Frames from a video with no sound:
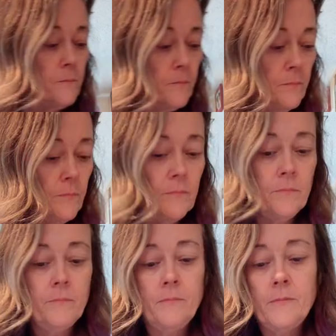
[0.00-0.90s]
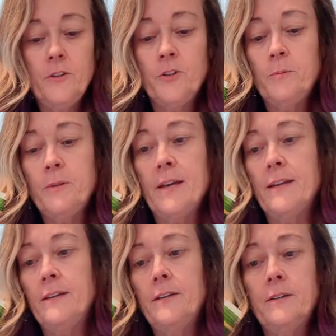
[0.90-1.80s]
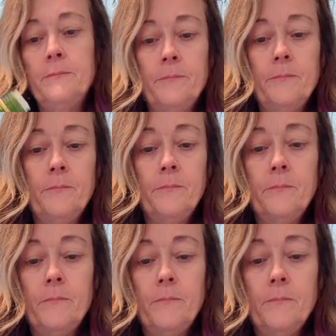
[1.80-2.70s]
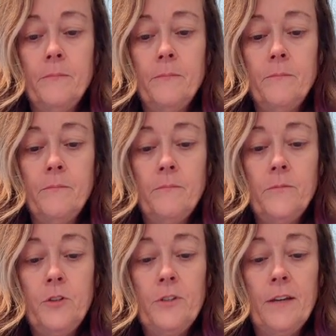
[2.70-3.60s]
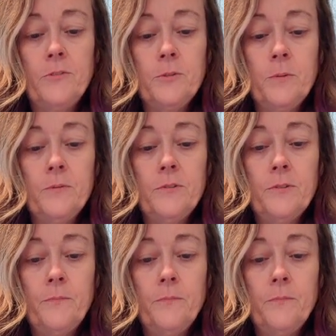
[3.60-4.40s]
And you're going to put that in here. 2 tablespoons.